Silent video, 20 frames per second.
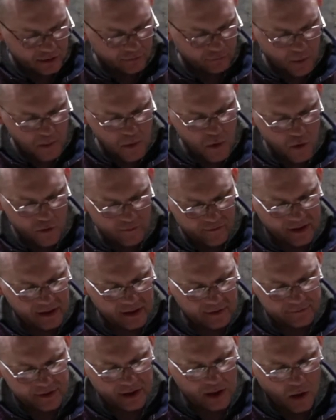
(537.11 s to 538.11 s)
remove any
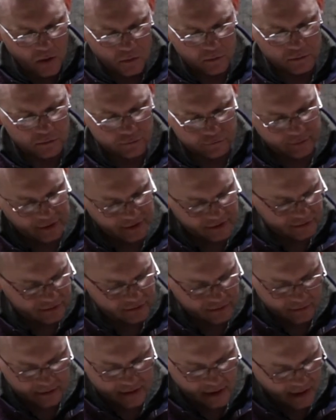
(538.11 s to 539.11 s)
of the old grease,
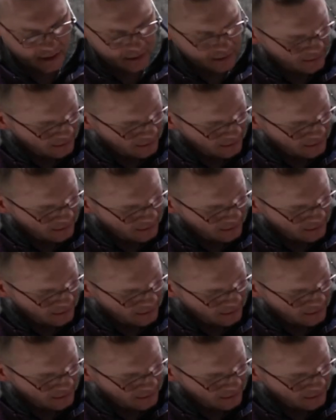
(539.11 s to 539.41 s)
okay?